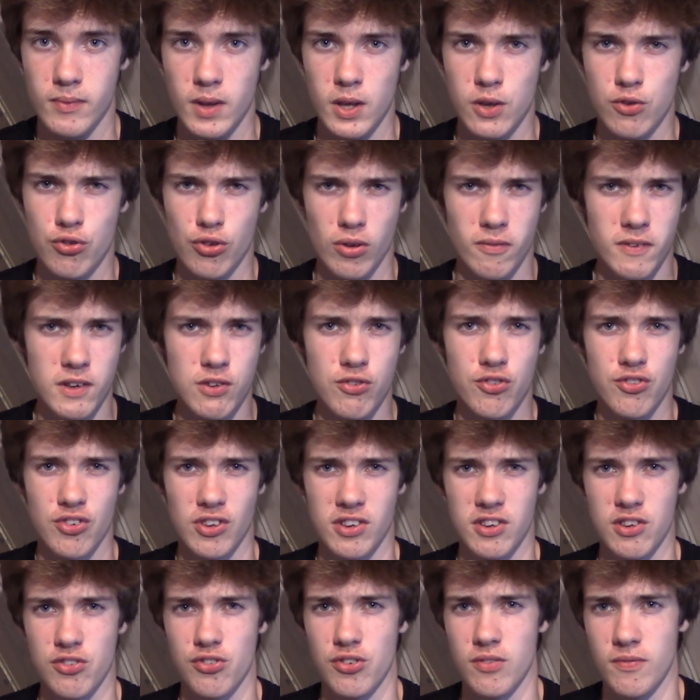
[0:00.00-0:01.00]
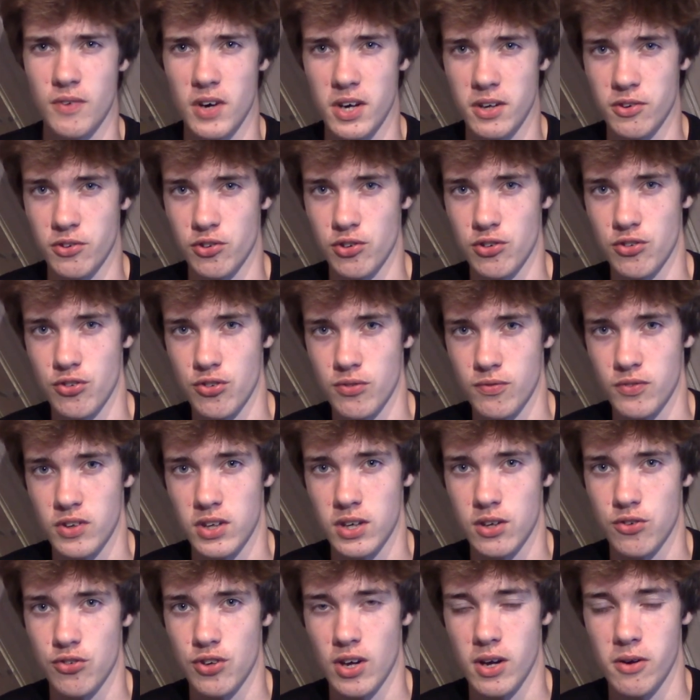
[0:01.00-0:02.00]
So this is a disadvantage of
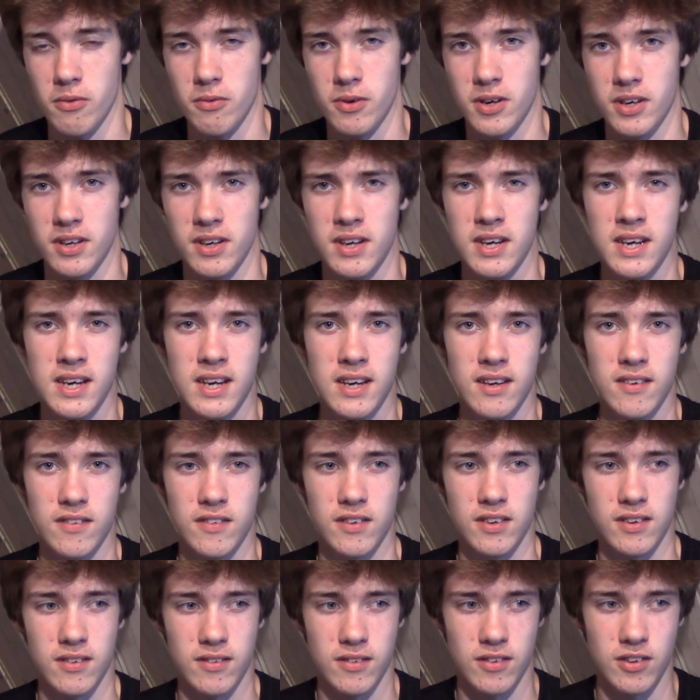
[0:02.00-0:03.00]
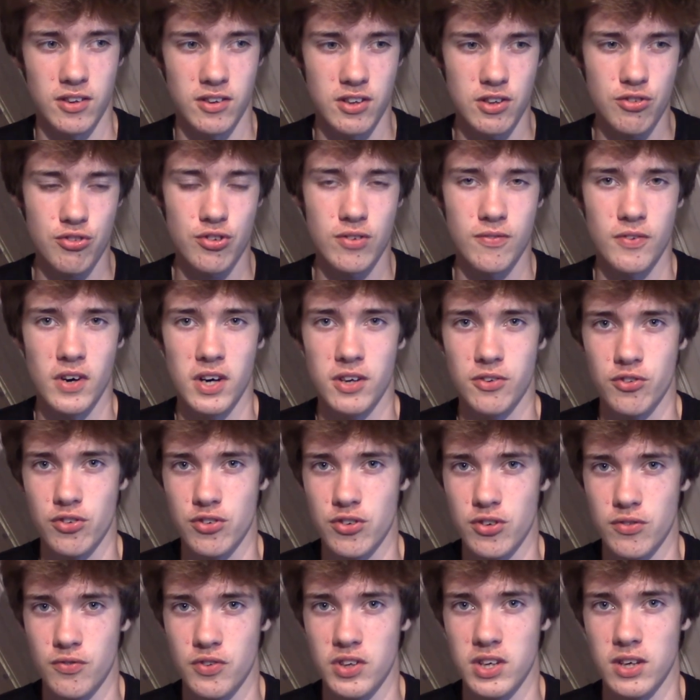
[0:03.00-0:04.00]
DSL, right? The
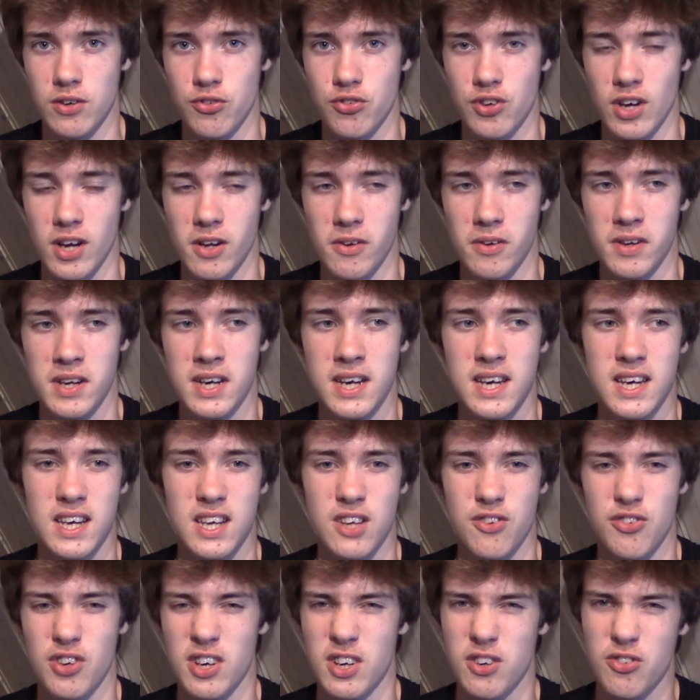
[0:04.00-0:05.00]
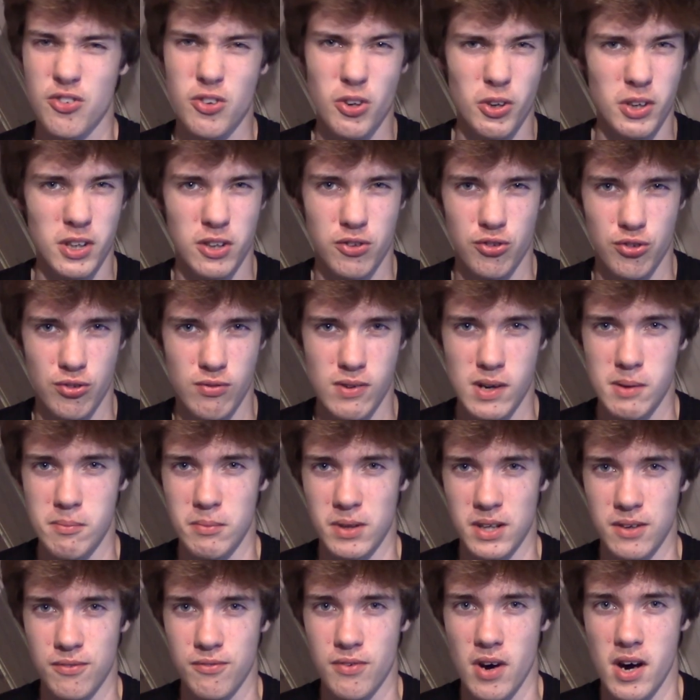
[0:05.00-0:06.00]
disadvantage of DSL is that it's not
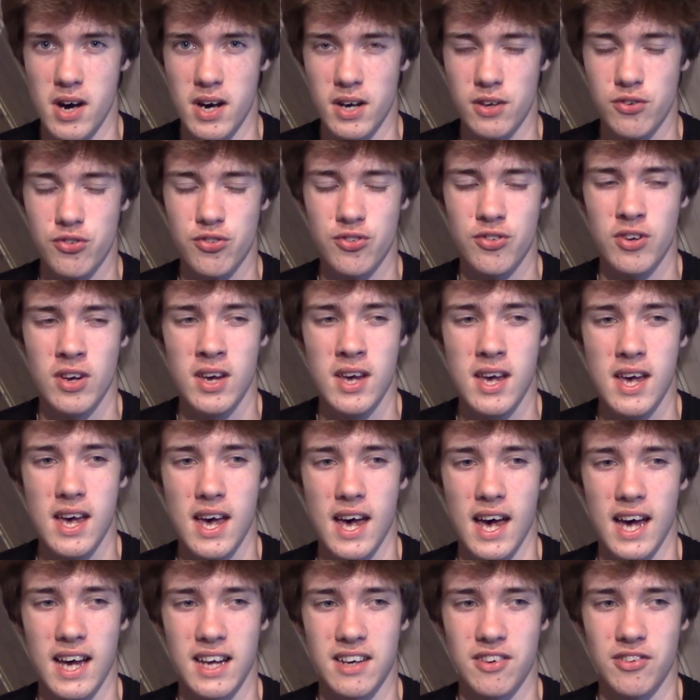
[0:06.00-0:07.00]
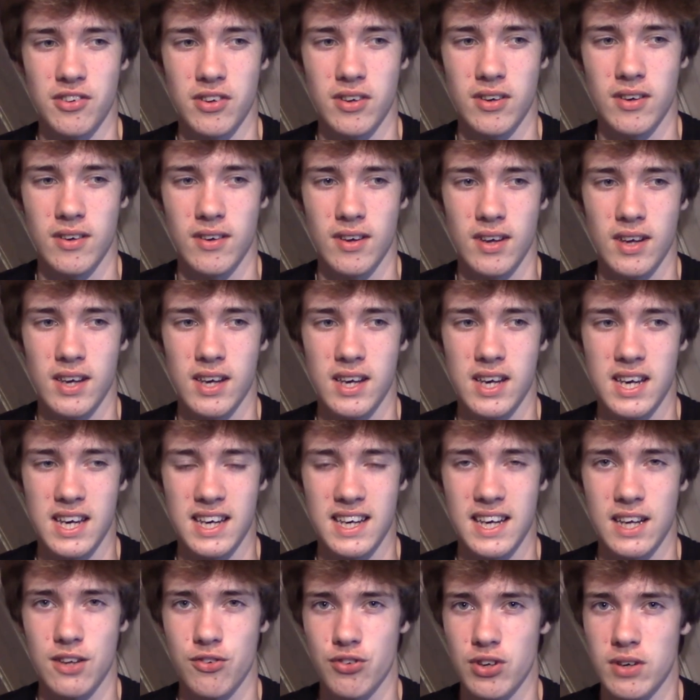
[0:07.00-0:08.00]
extremely fast, and it
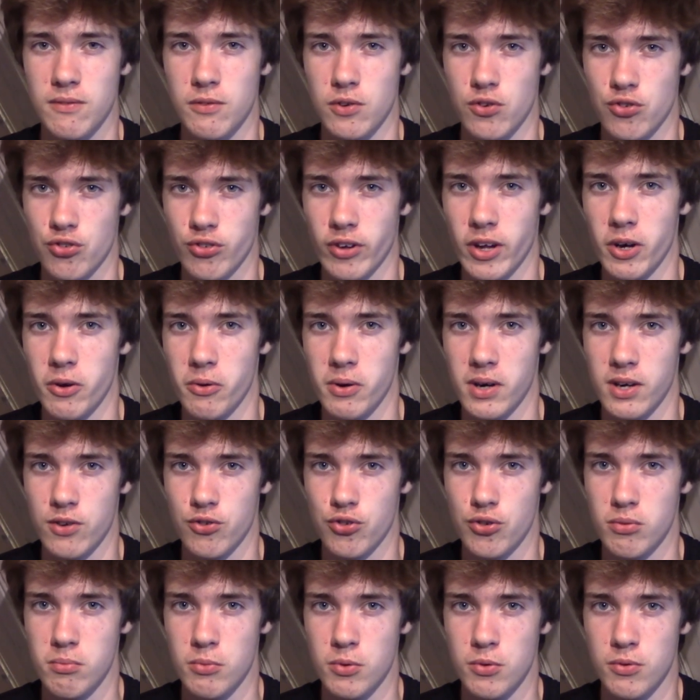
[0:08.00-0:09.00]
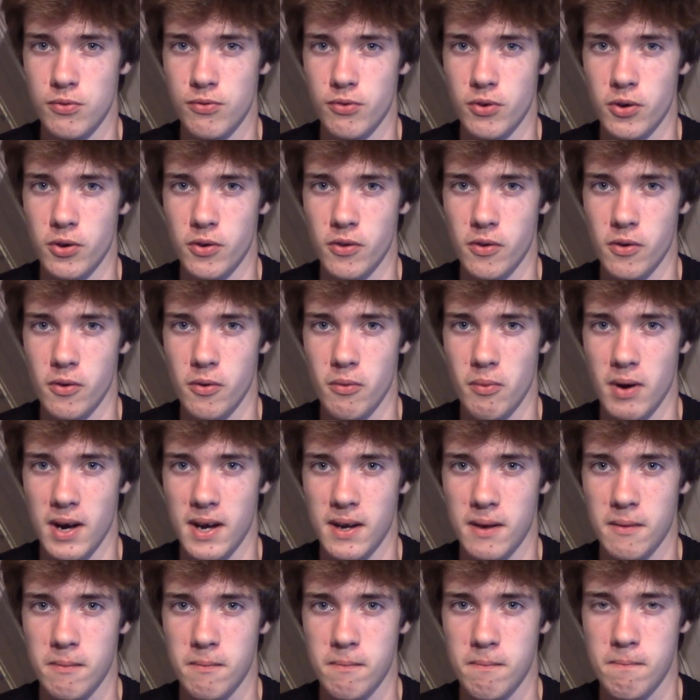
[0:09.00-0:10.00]
gets even slower as you move further
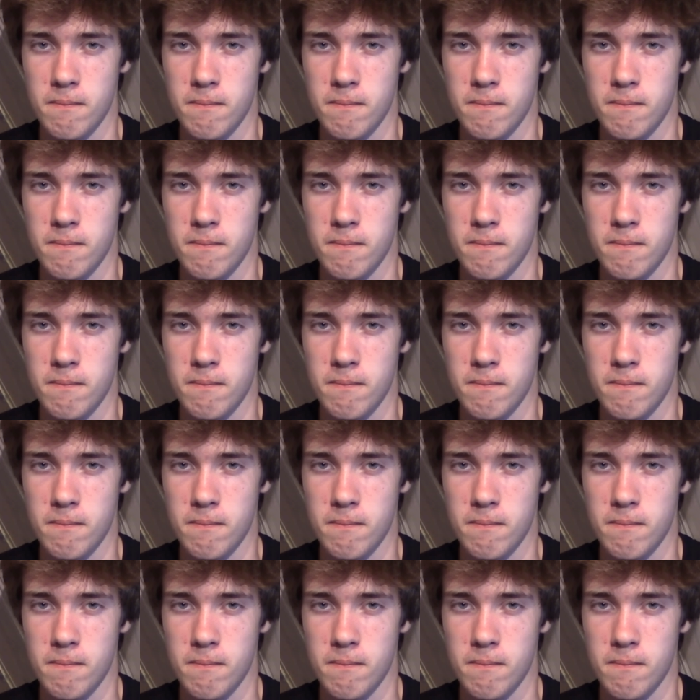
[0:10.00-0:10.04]
away.